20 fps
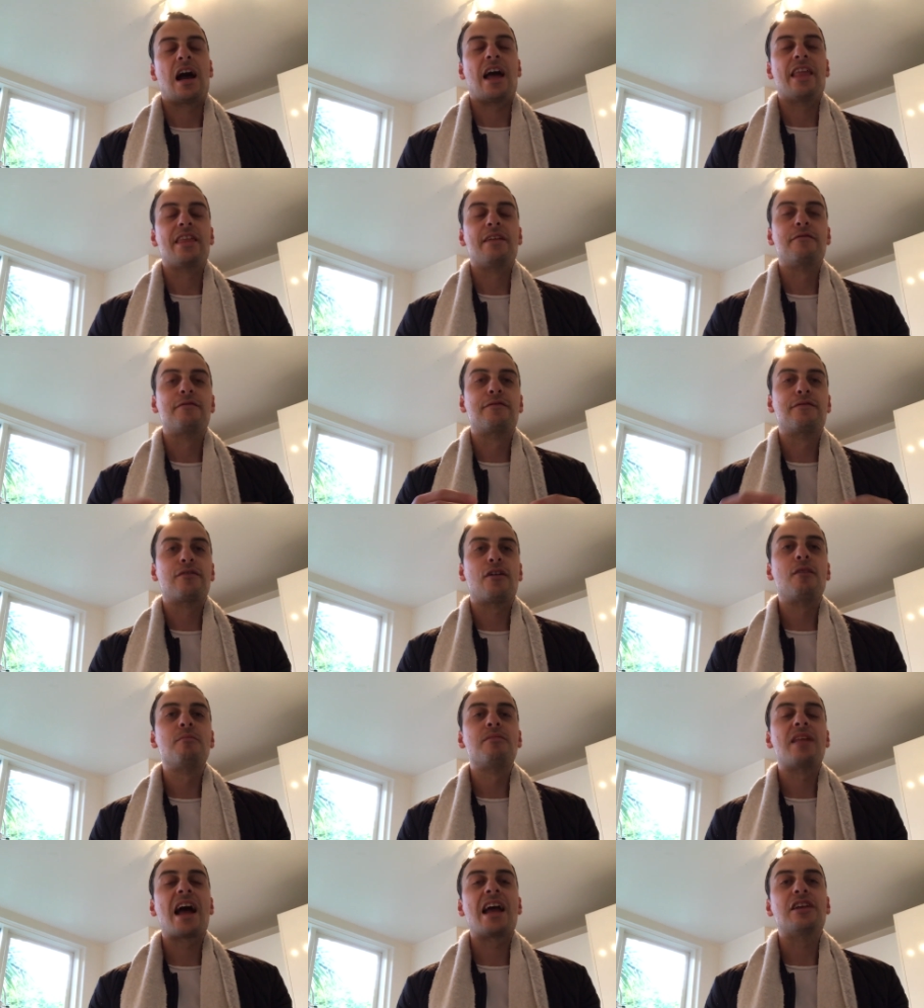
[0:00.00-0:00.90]
And then
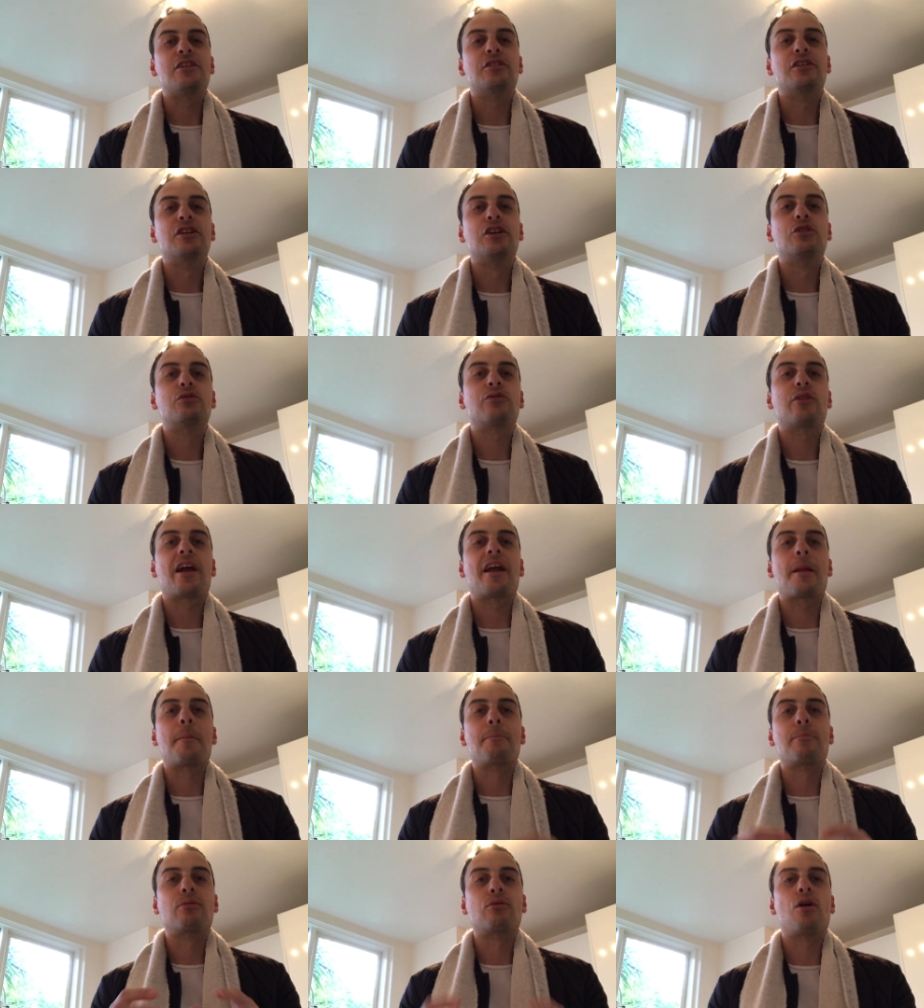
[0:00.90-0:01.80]
from that, you can
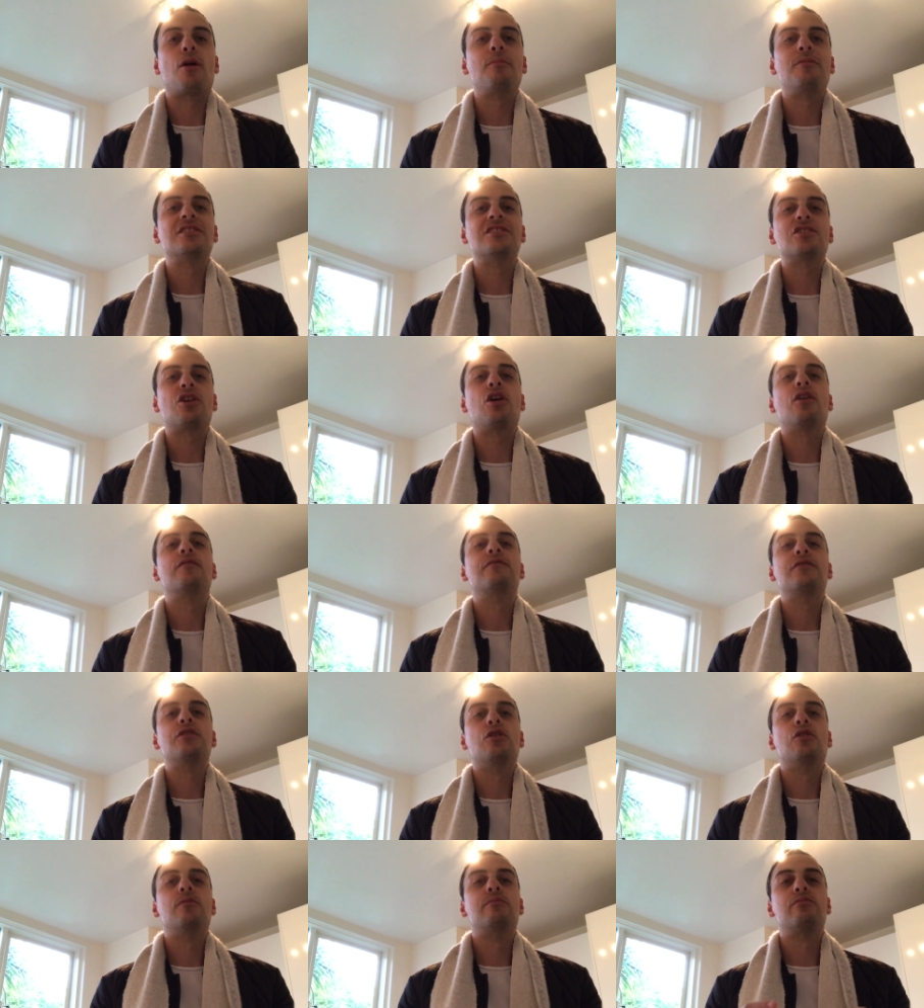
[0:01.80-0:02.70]
create a promise
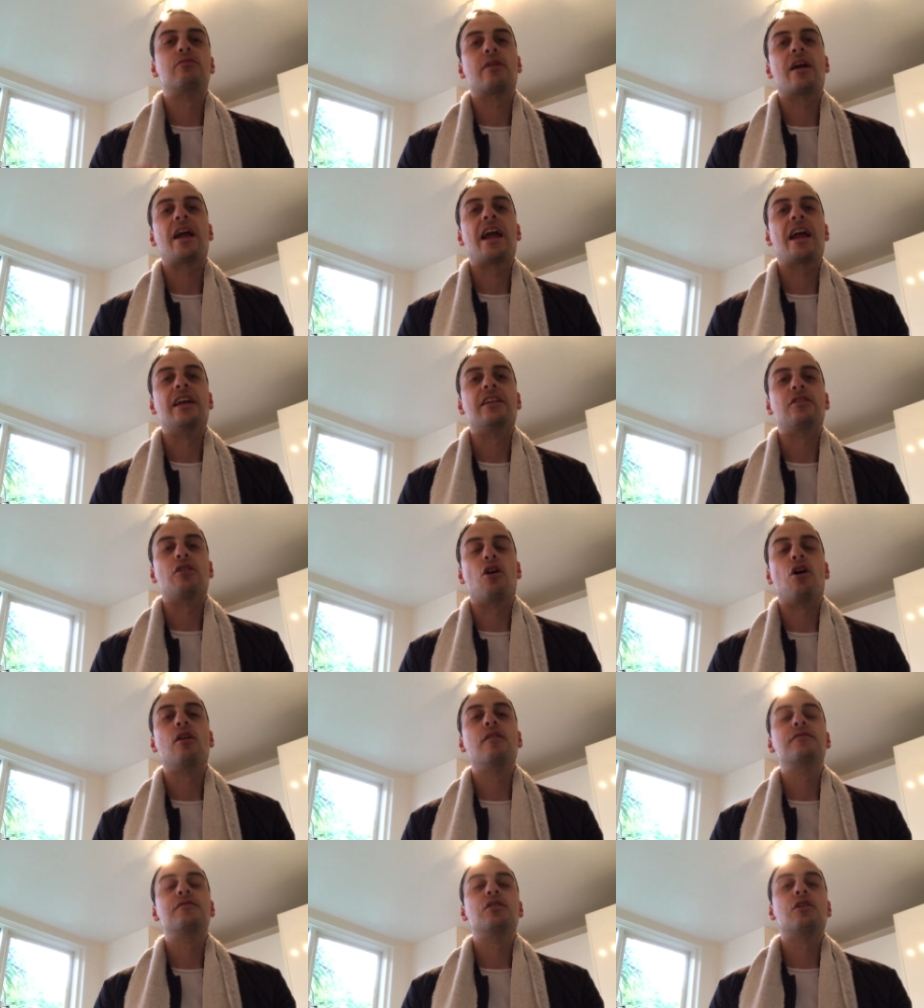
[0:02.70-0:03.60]
of your brand,
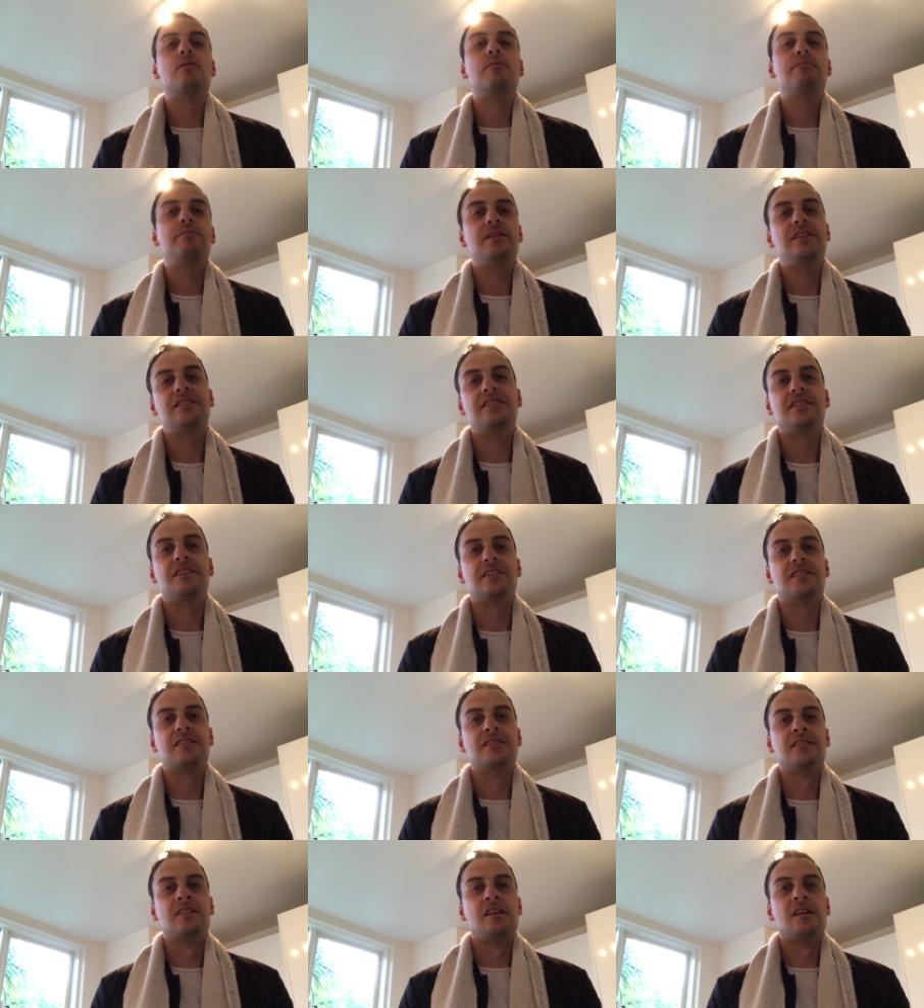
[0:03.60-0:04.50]
of your
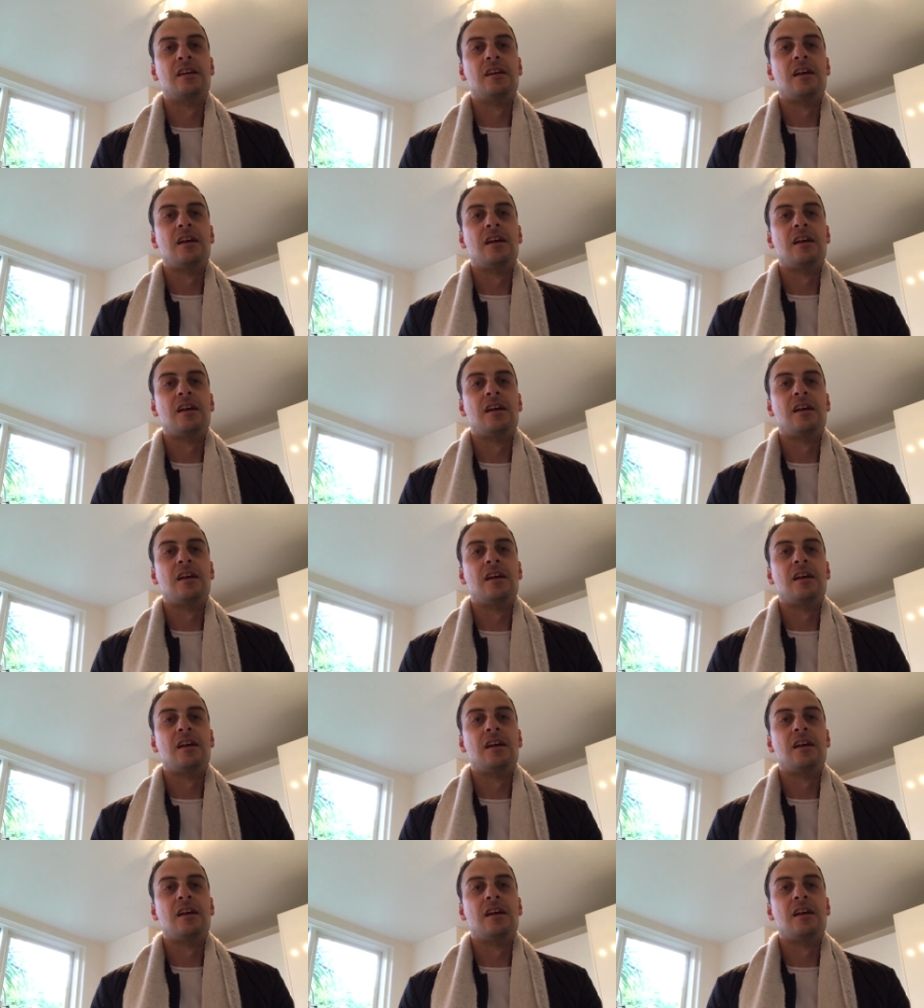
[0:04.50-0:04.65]
business,